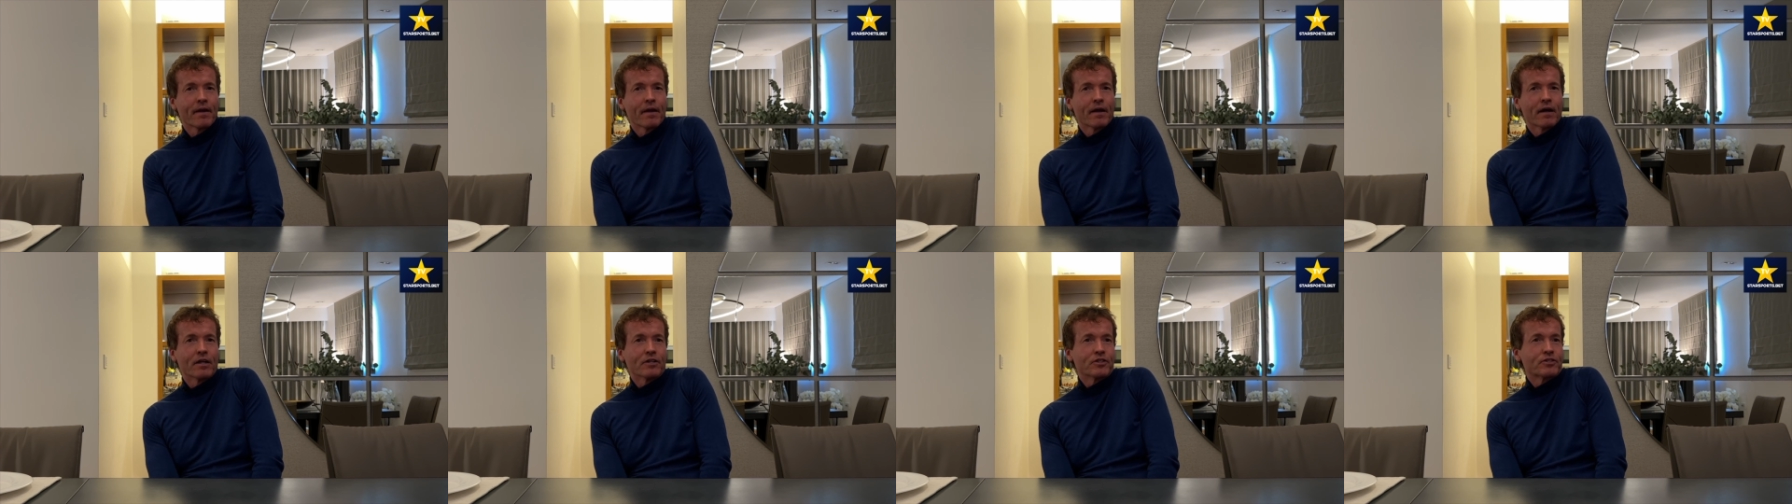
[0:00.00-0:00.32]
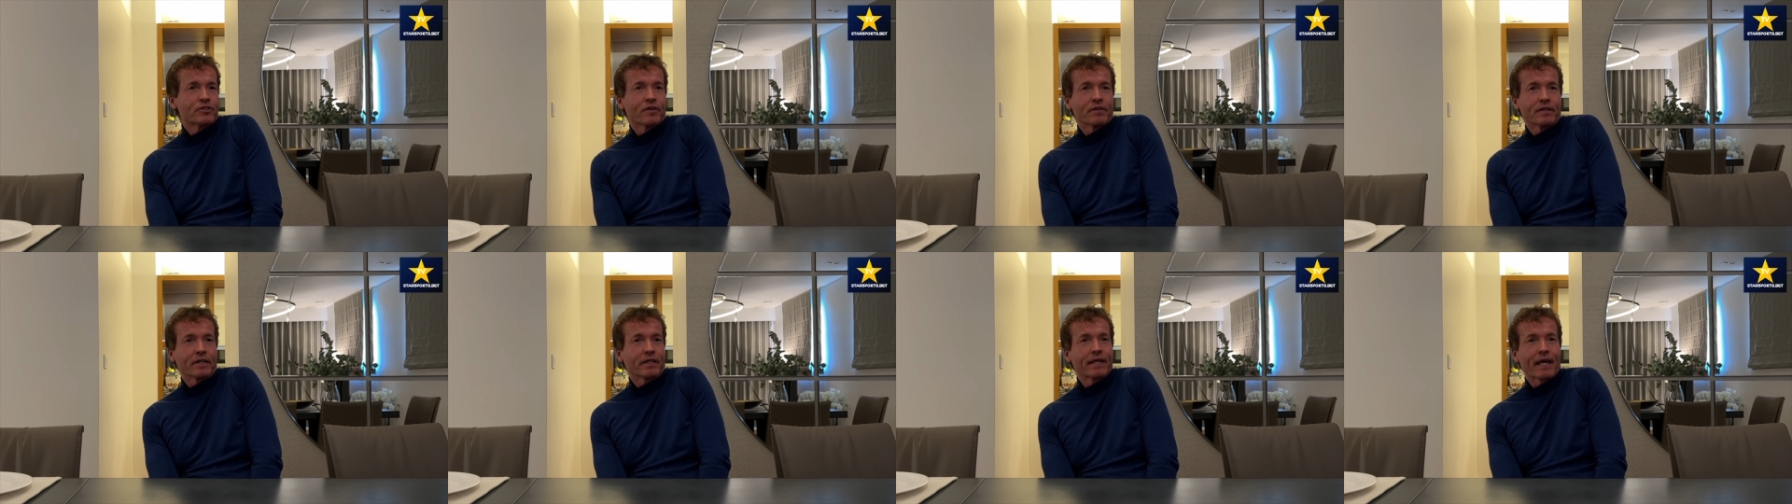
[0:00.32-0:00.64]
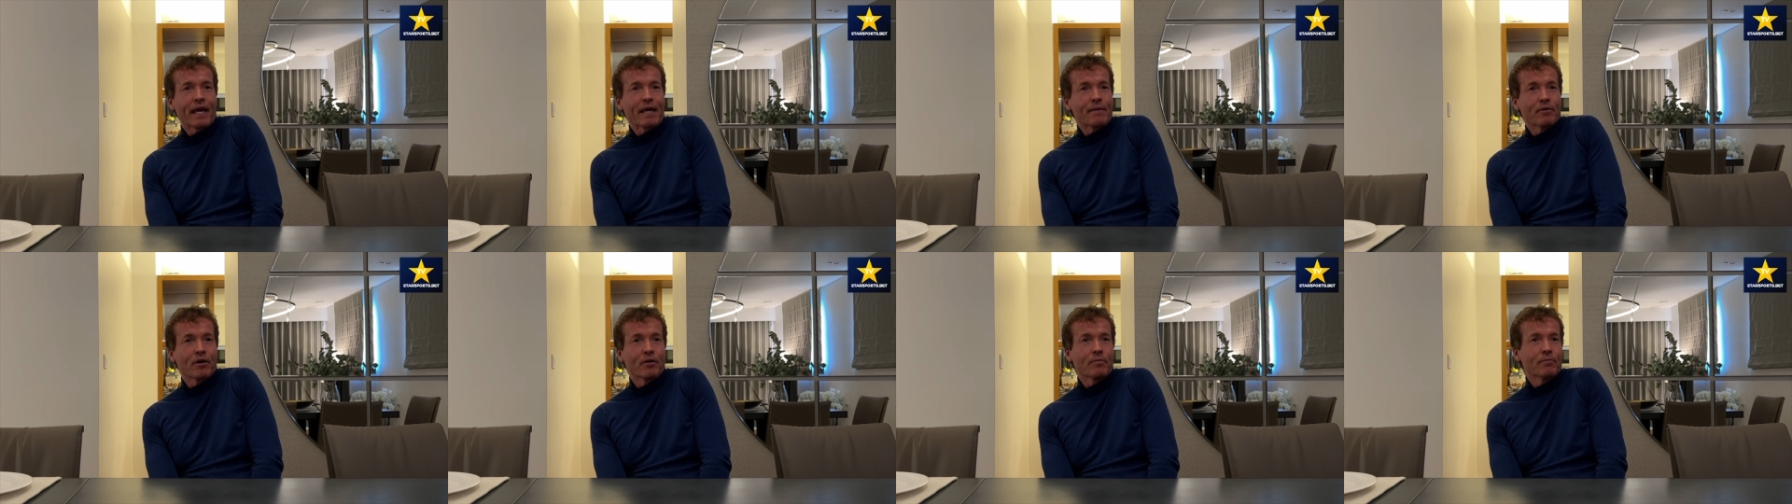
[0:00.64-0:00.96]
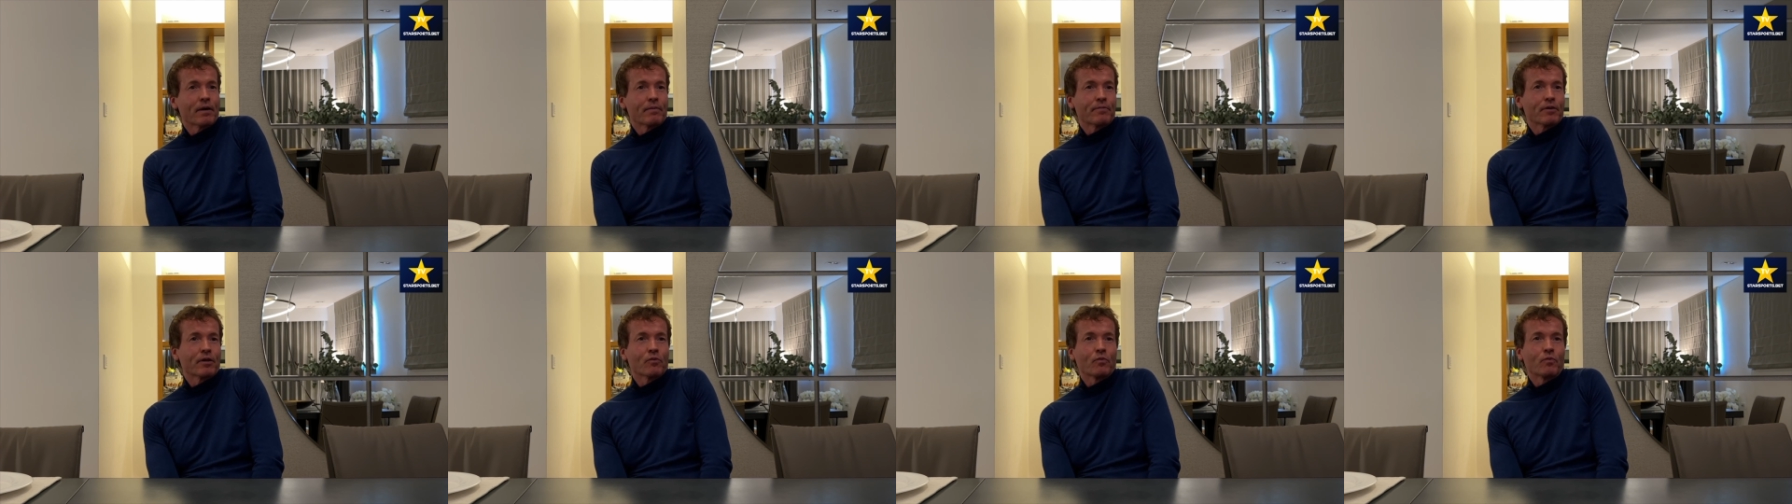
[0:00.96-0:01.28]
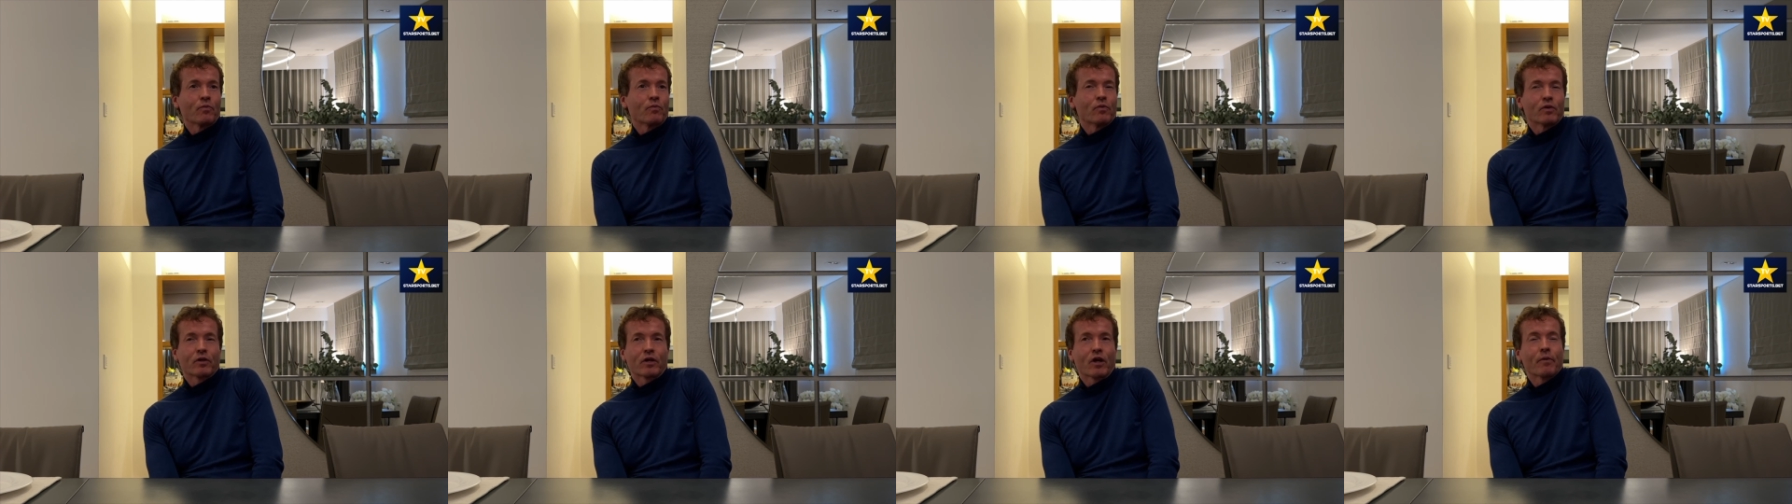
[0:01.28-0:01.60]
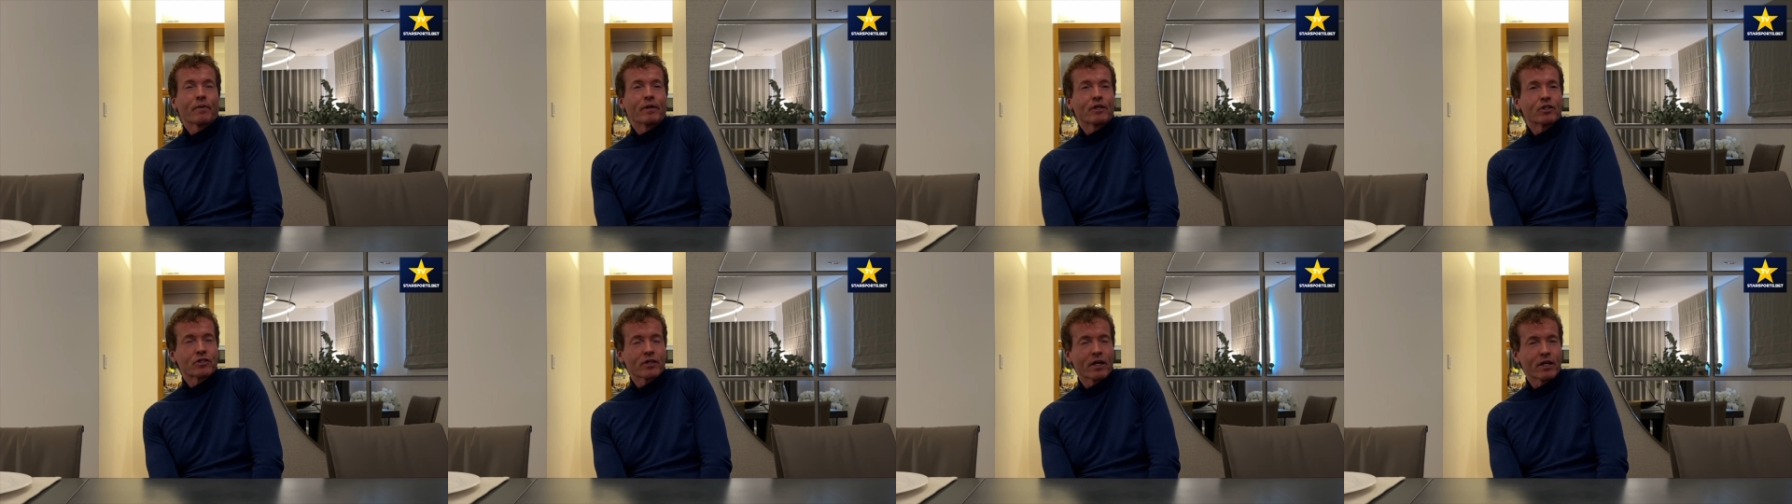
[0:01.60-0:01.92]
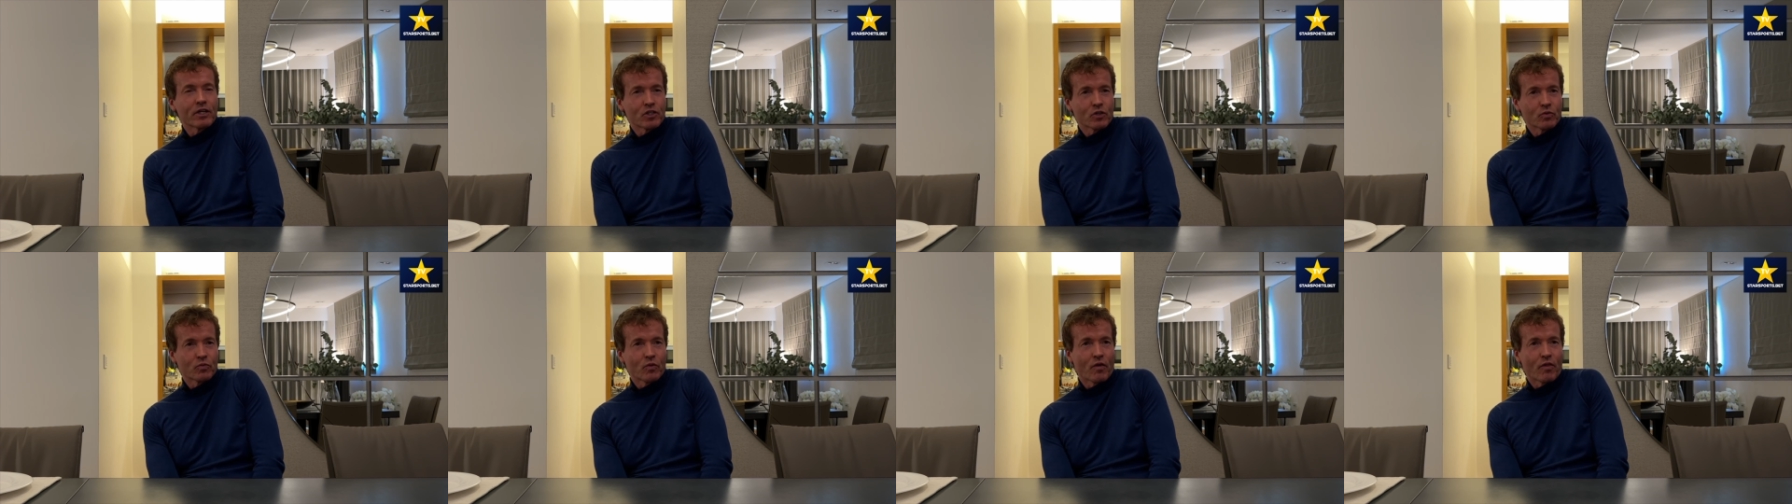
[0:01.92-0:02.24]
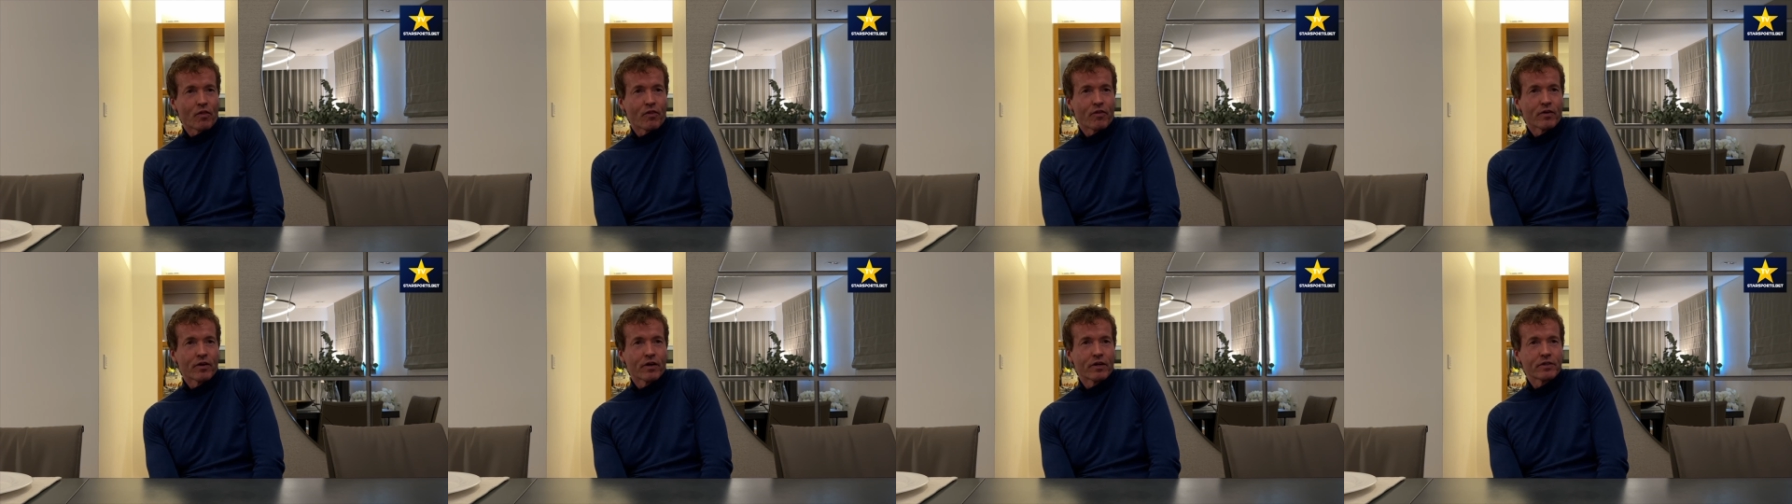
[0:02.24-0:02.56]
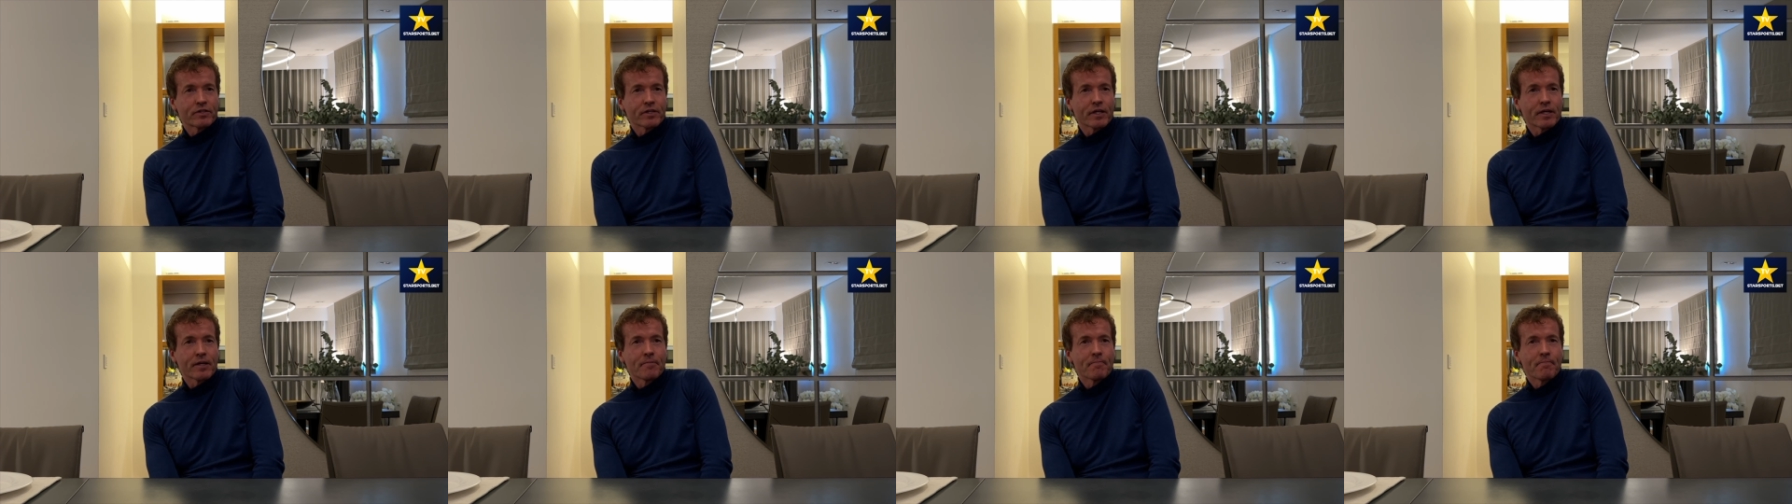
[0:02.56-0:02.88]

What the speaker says: and something came up, maybe a going change at 1:30,